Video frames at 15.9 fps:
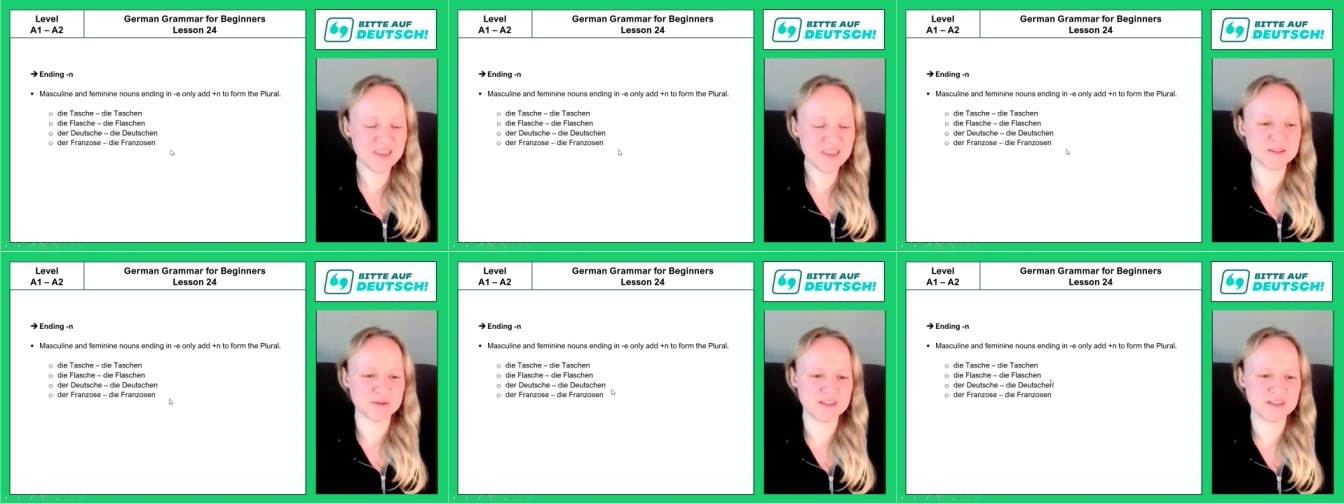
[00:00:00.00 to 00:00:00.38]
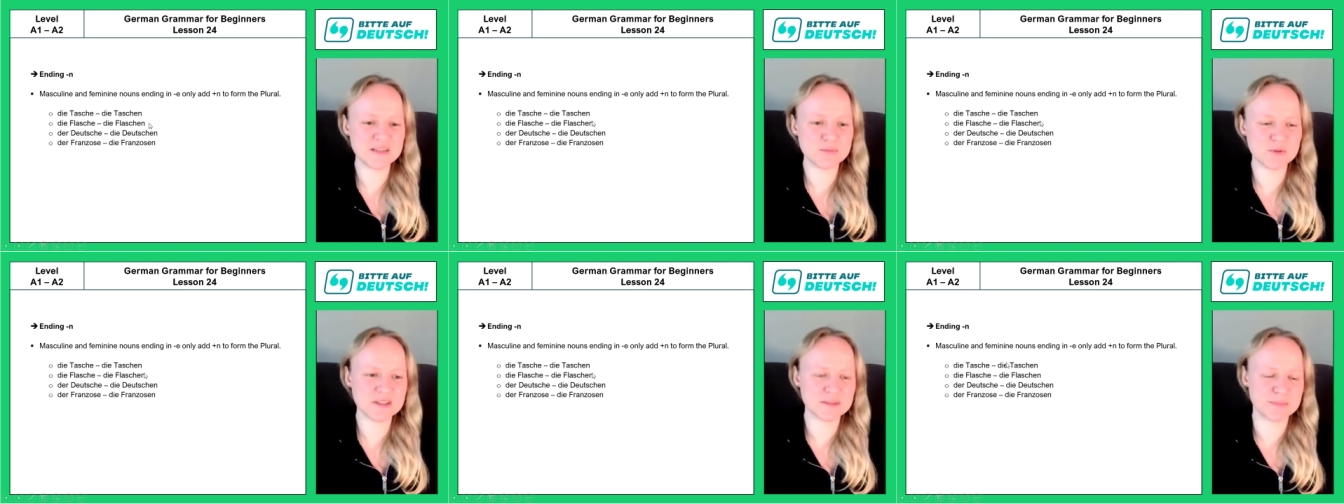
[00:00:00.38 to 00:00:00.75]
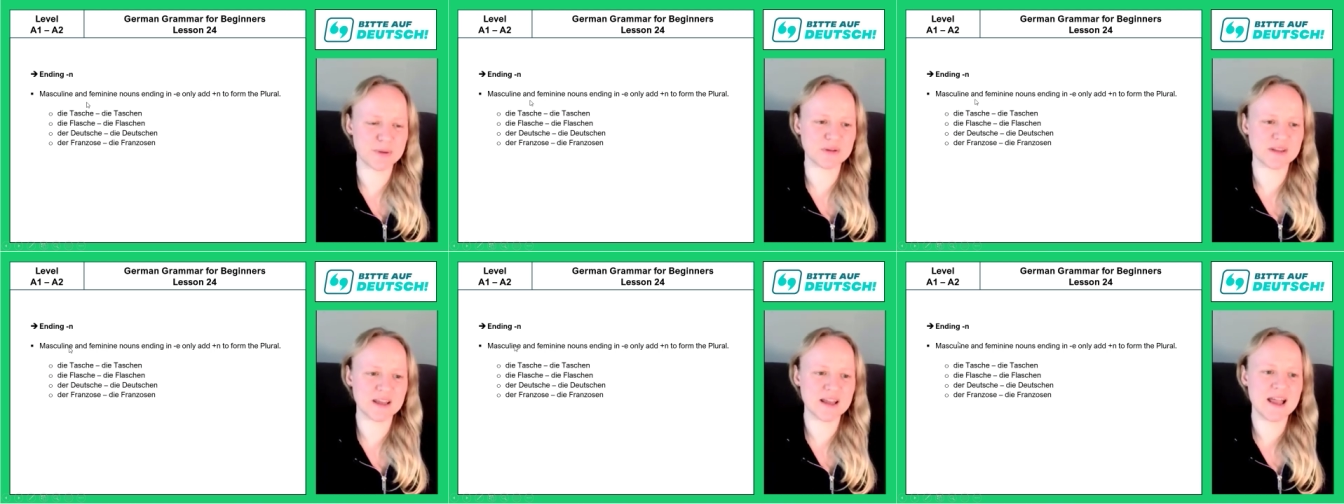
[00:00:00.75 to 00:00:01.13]
So this was
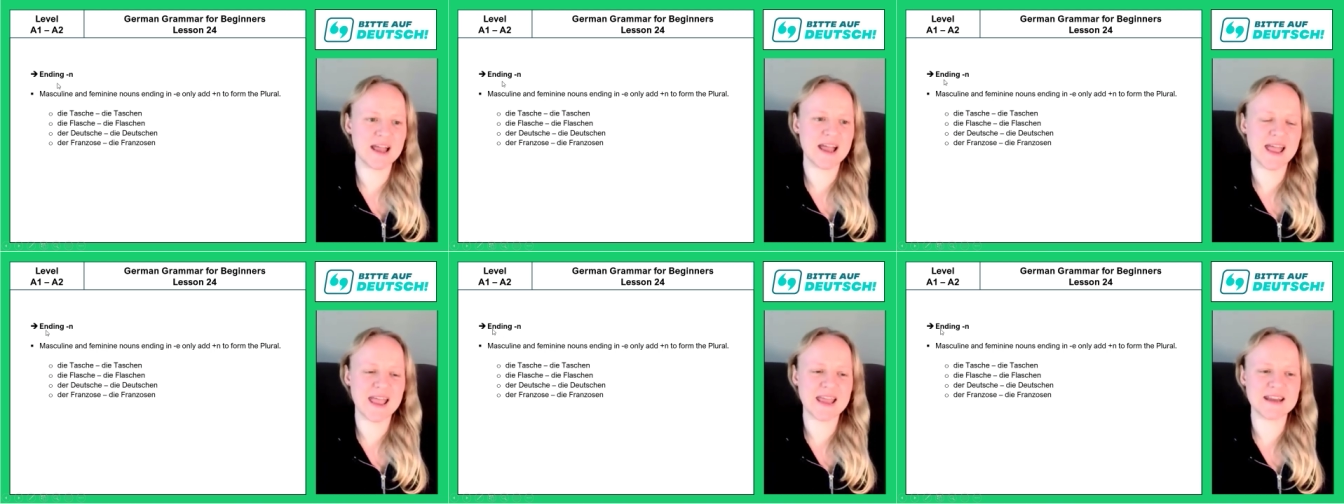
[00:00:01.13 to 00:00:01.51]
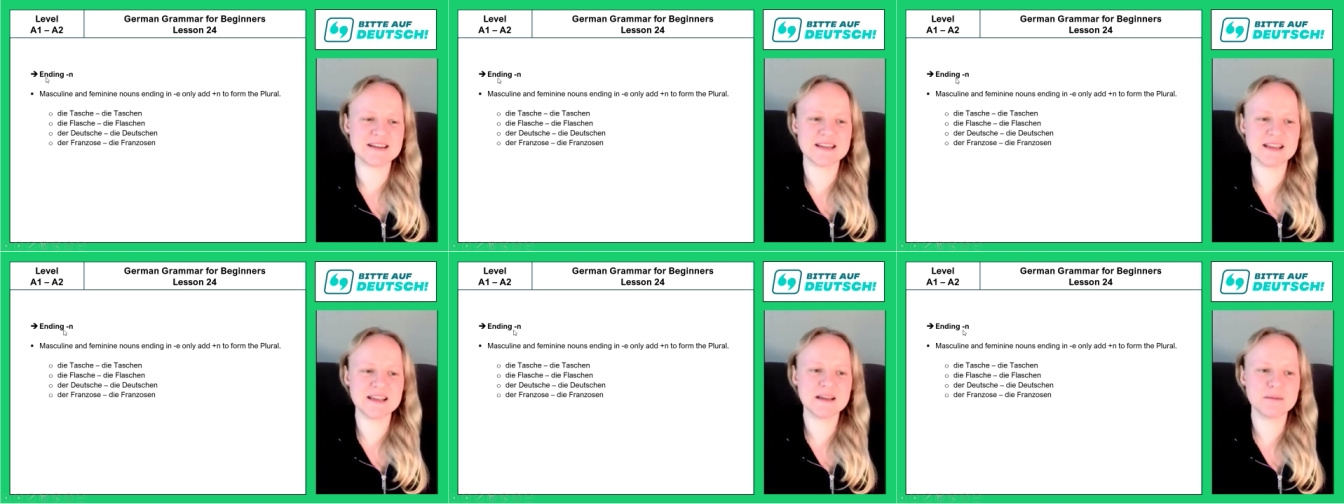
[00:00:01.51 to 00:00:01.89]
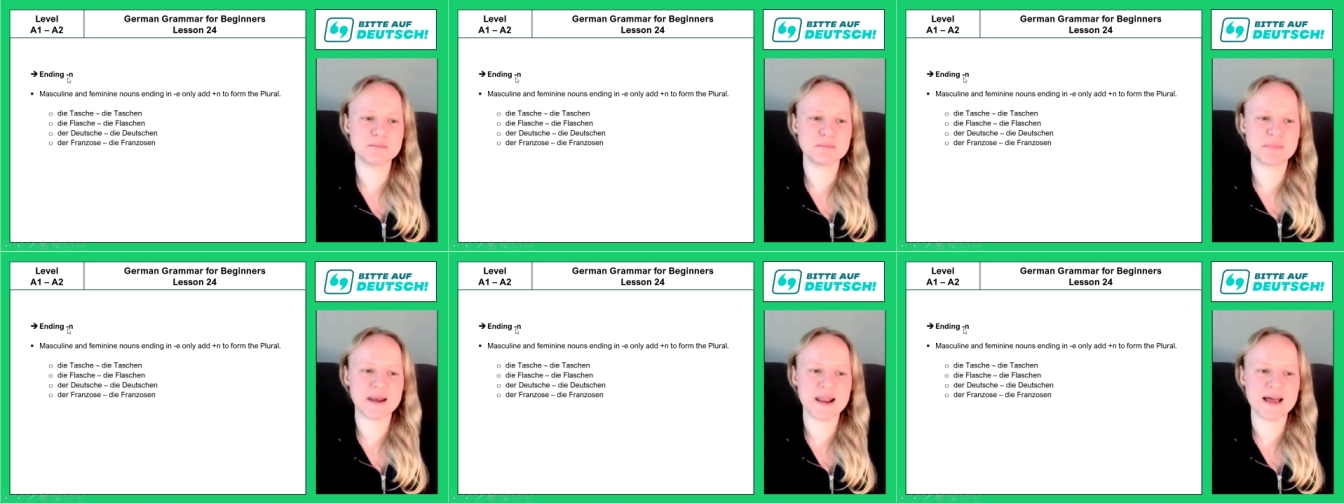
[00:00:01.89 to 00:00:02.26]
about ending
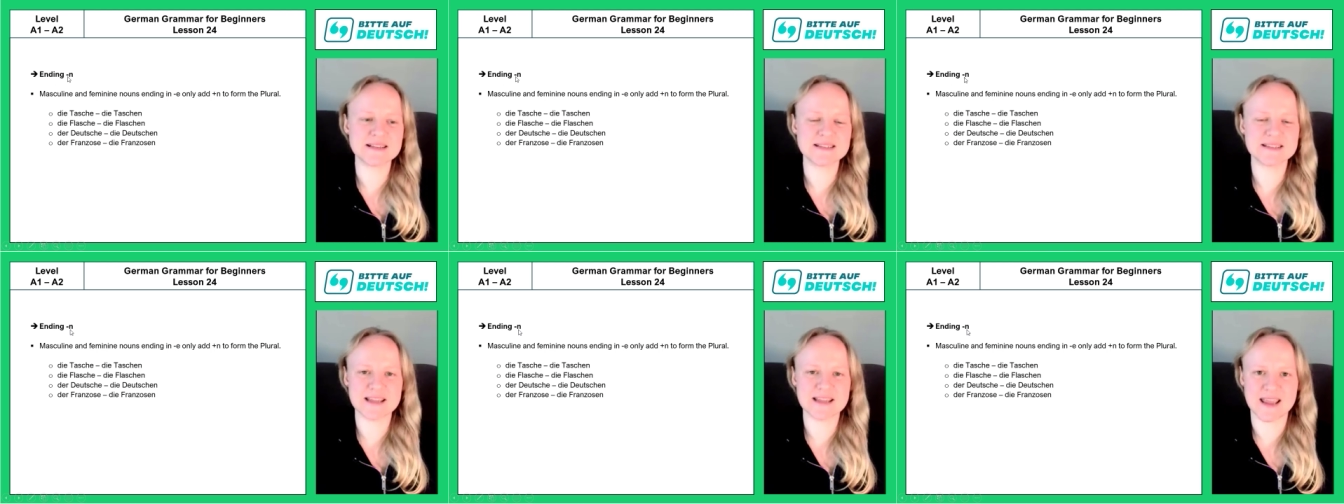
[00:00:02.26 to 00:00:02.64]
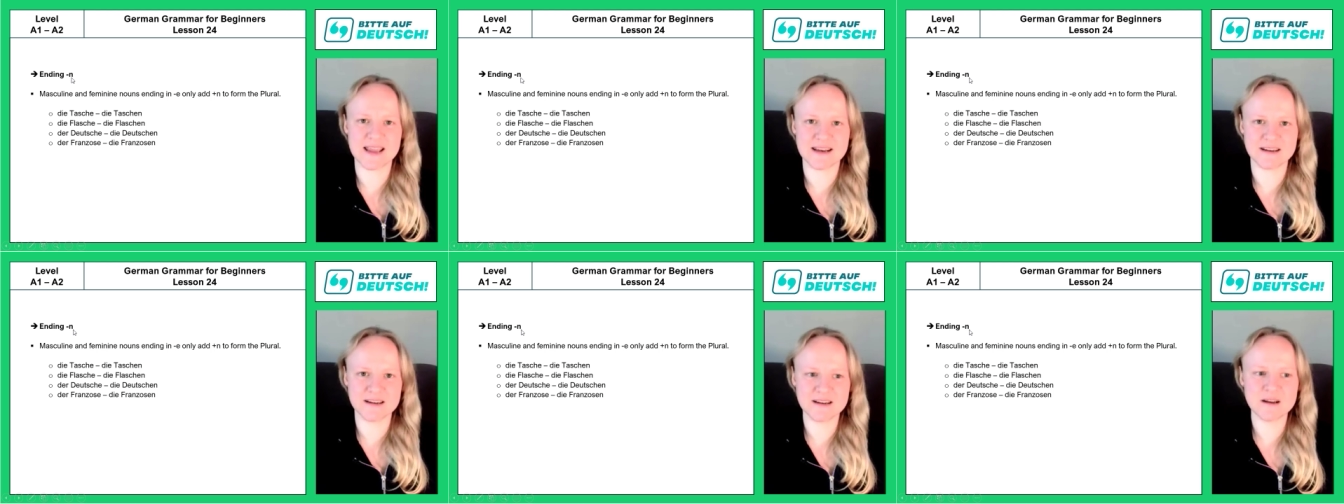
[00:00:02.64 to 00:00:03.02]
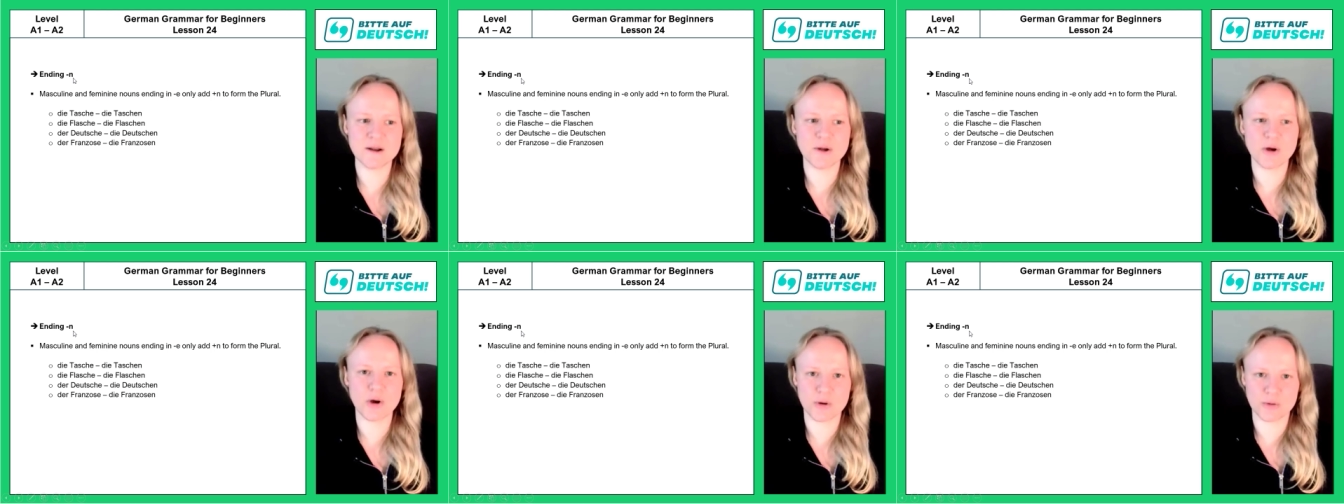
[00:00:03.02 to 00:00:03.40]
plus n
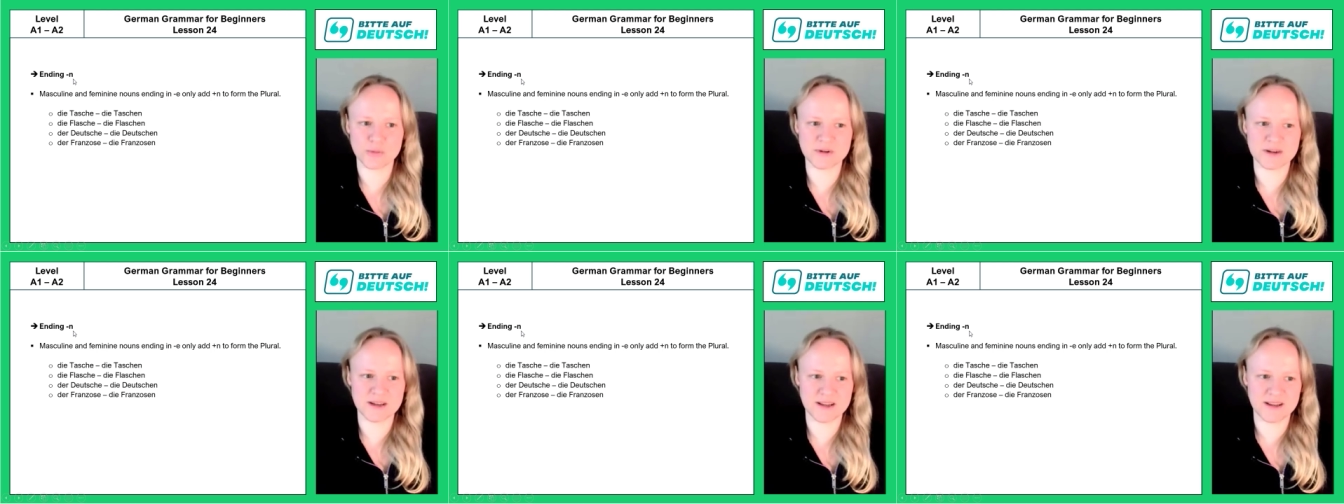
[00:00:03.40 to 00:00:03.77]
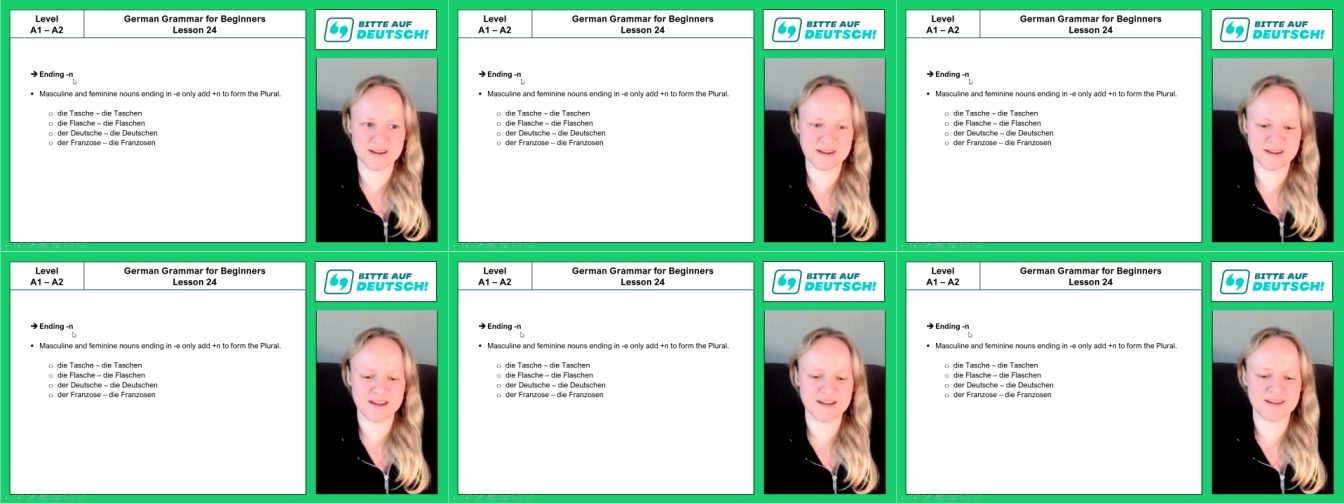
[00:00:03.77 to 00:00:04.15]
only.